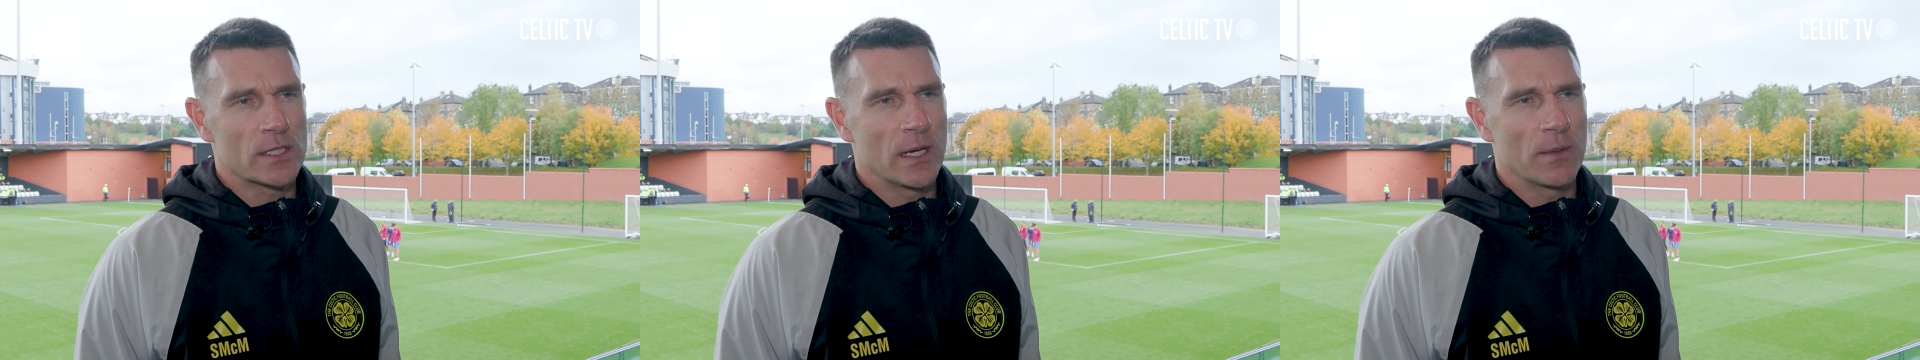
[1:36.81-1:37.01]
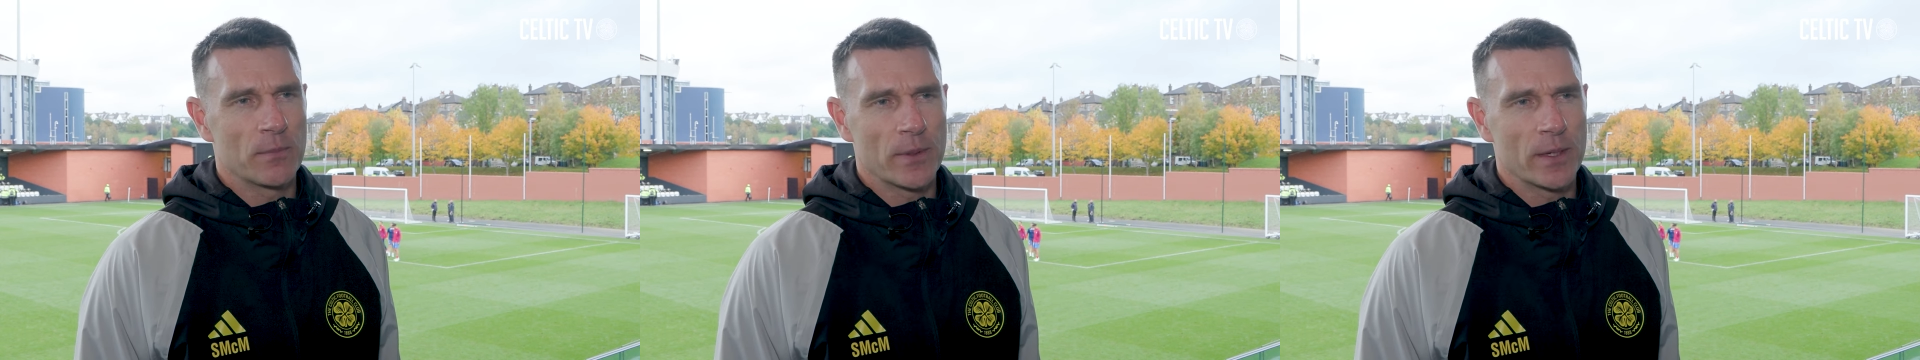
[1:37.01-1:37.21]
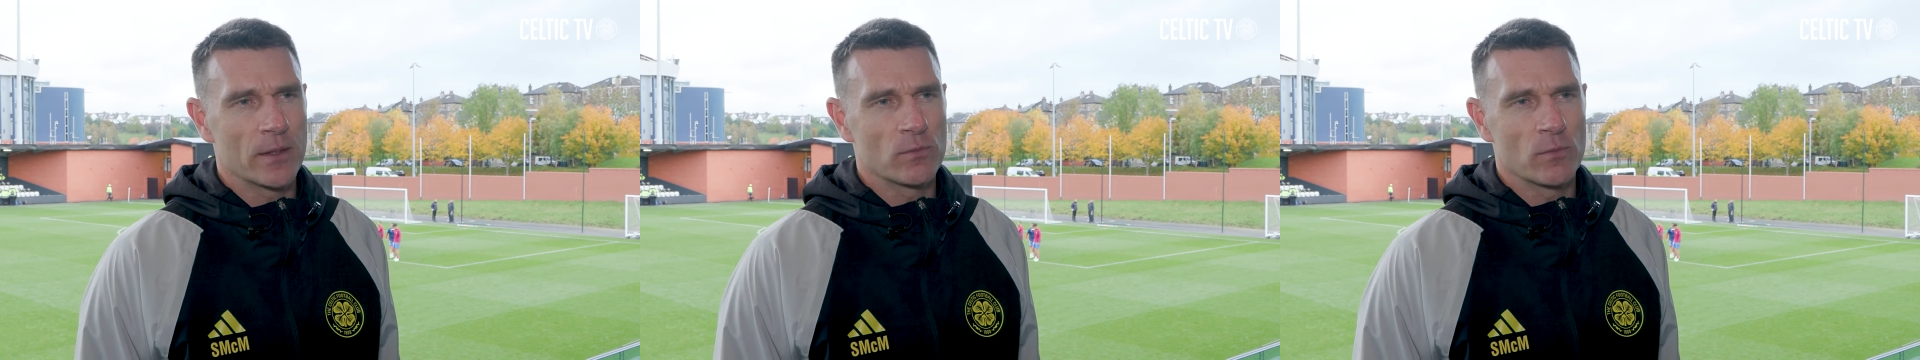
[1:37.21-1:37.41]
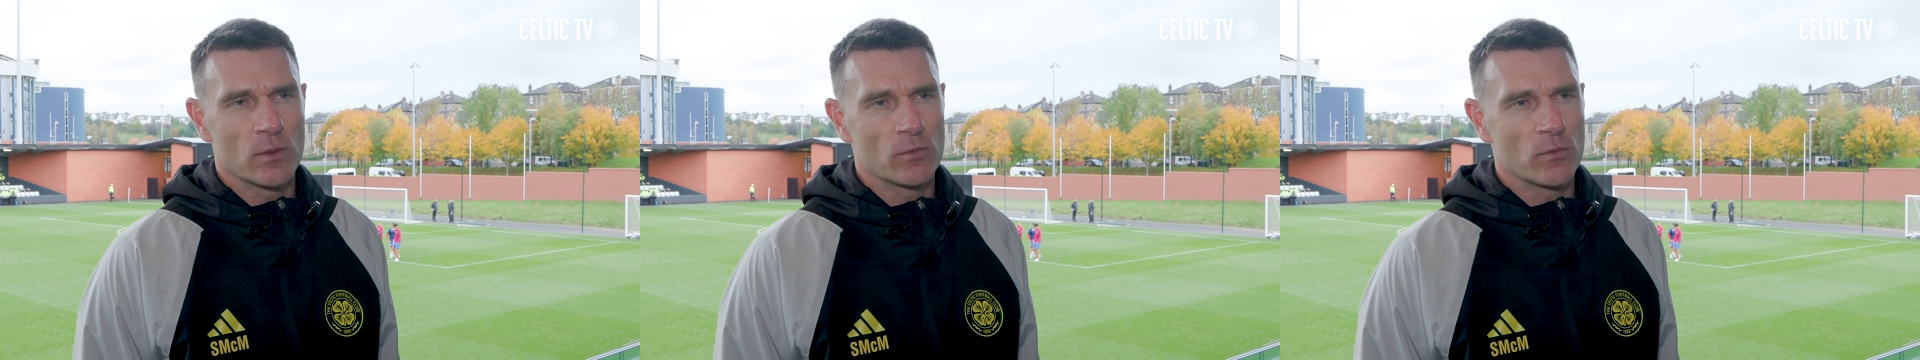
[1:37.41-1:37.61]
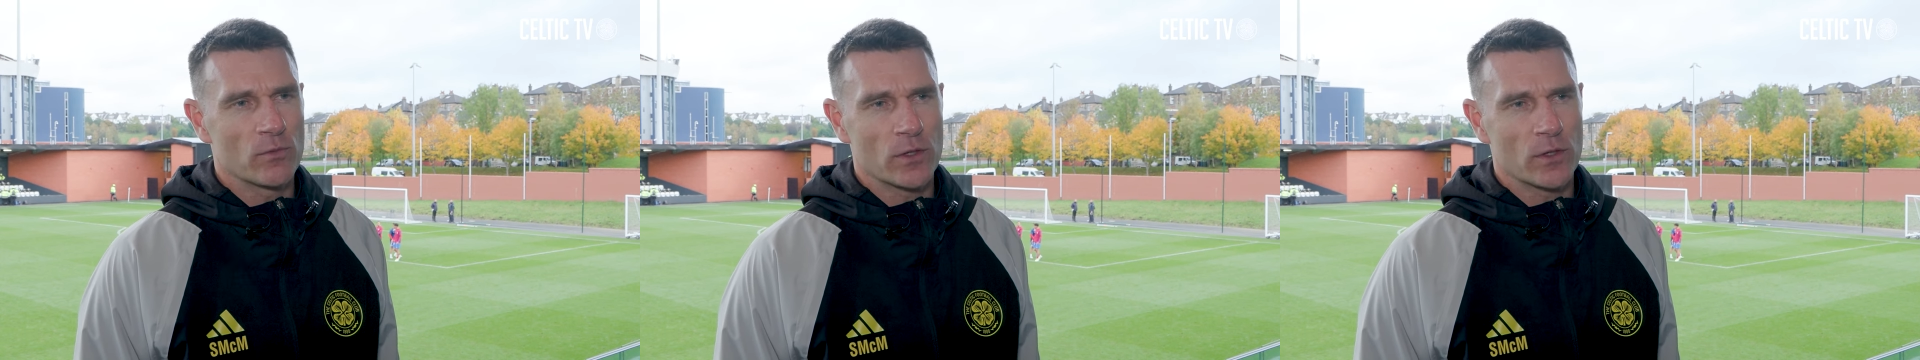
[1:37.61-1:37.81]
campaign.
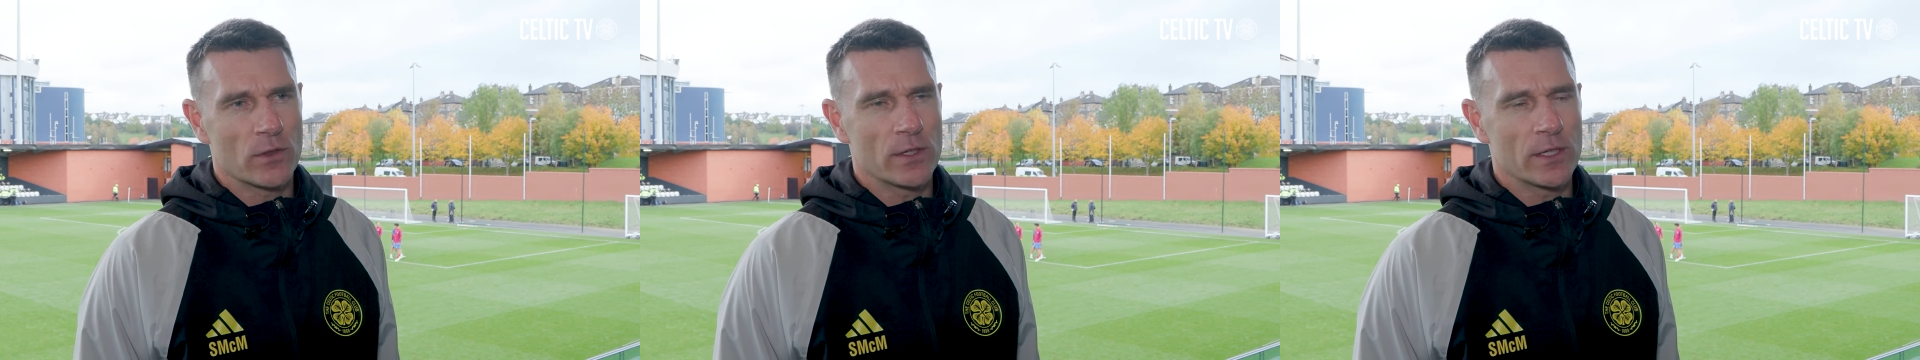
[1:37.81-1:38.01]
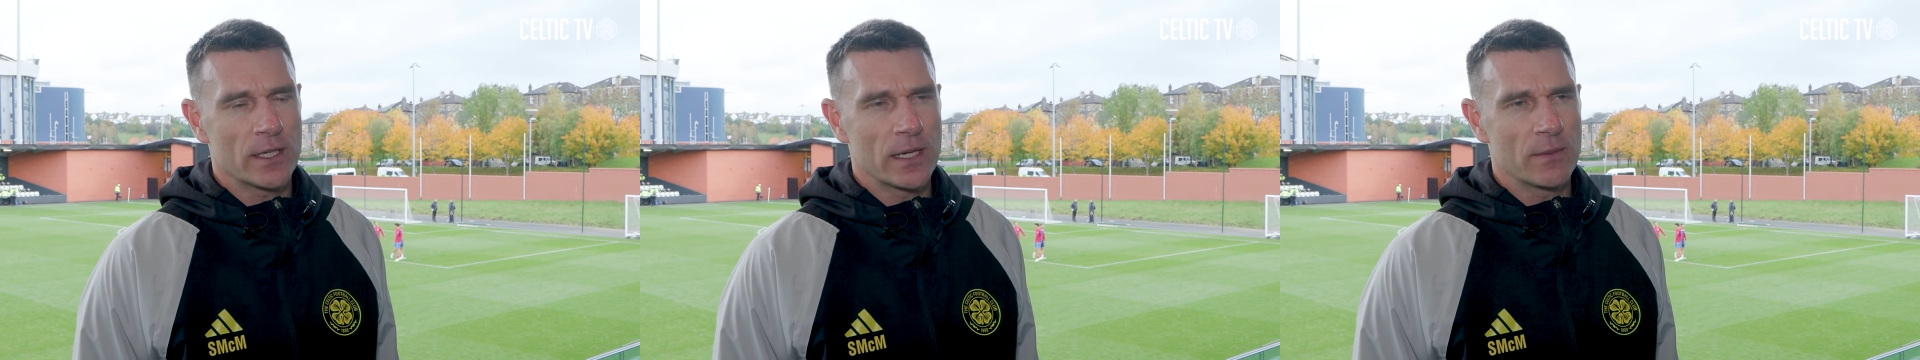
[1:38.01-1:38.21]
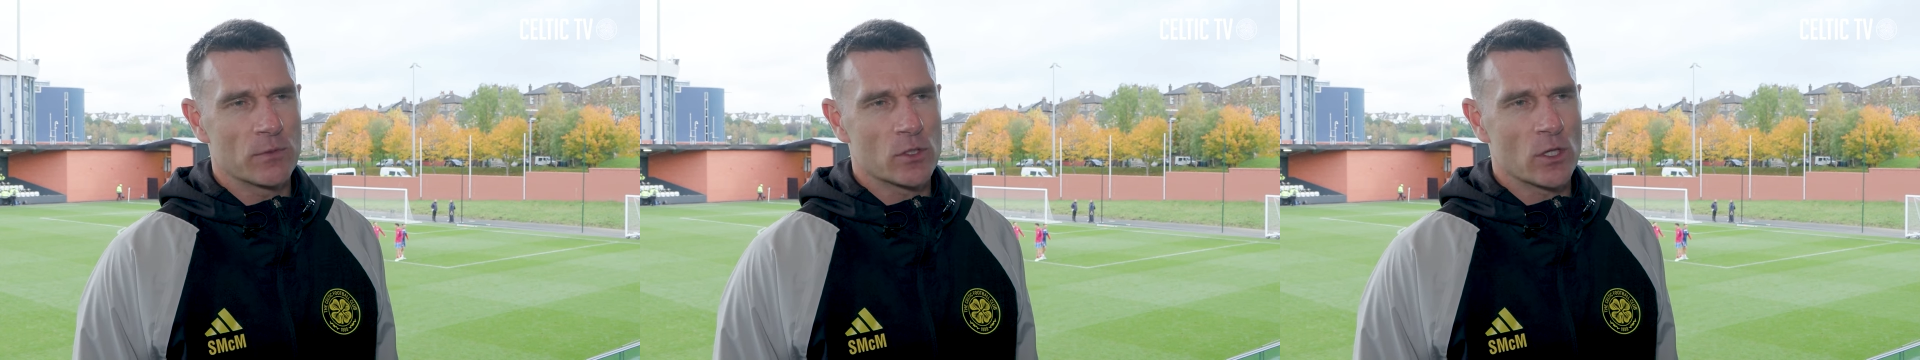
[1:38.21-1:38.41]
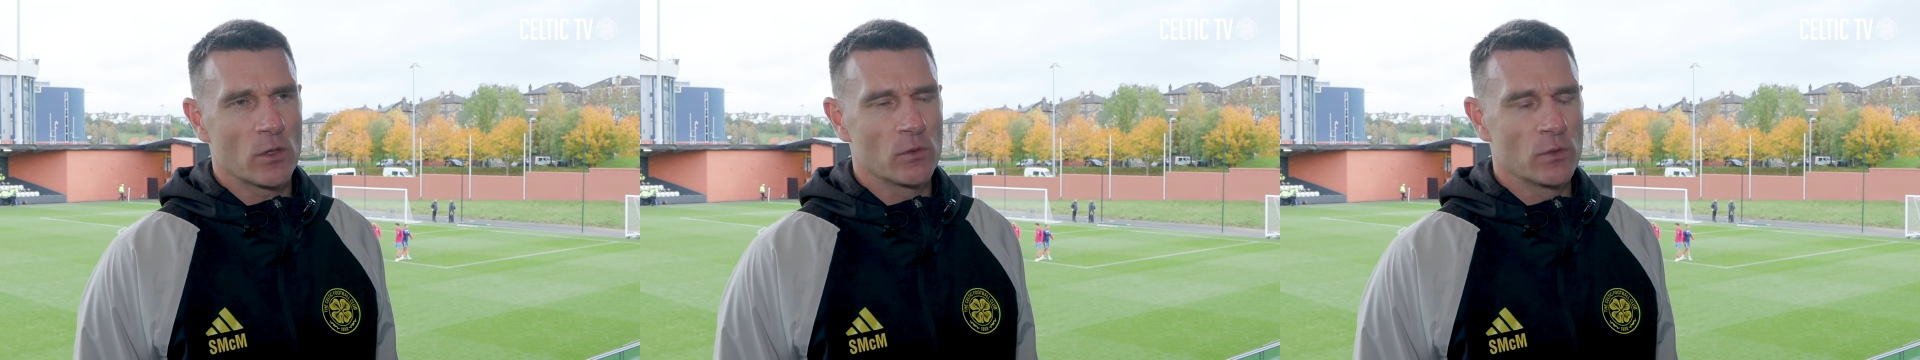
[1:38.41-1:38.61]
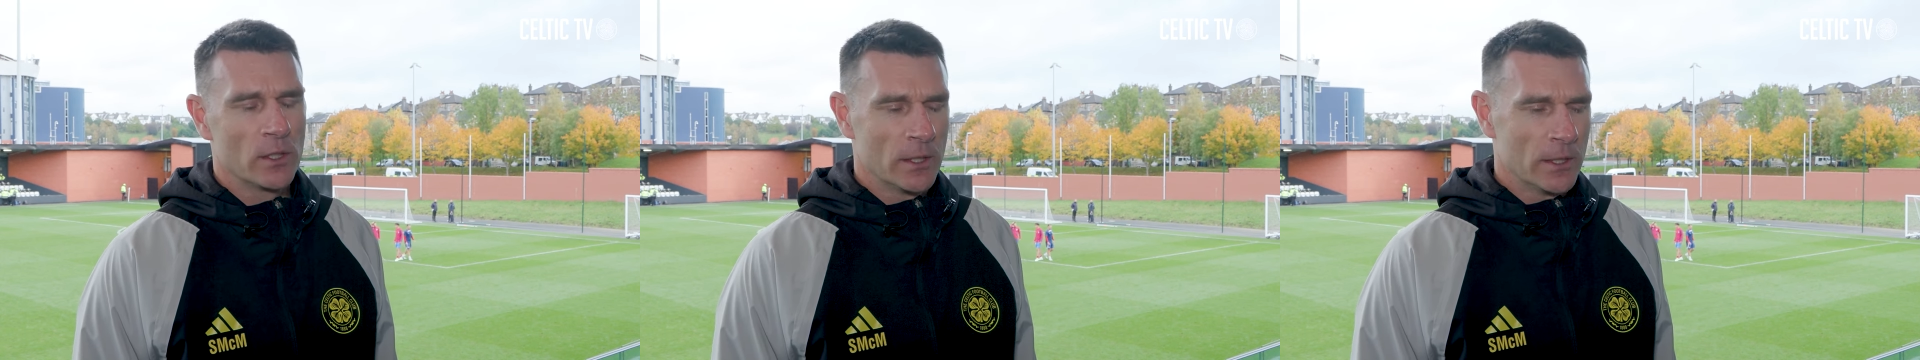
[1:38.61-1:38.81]
We've got three games down,